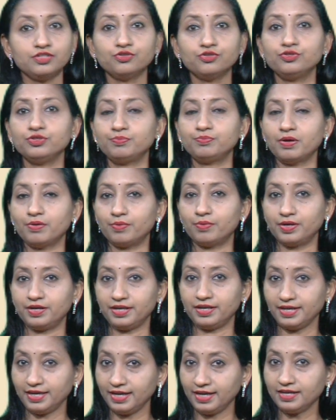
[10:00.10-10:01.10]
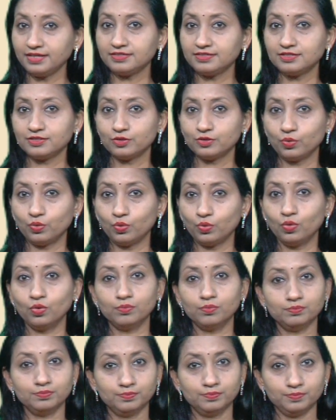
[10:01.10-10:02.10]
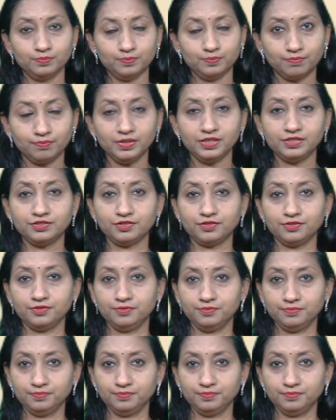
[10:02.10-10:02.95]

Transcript: to the power 8 ohm meter.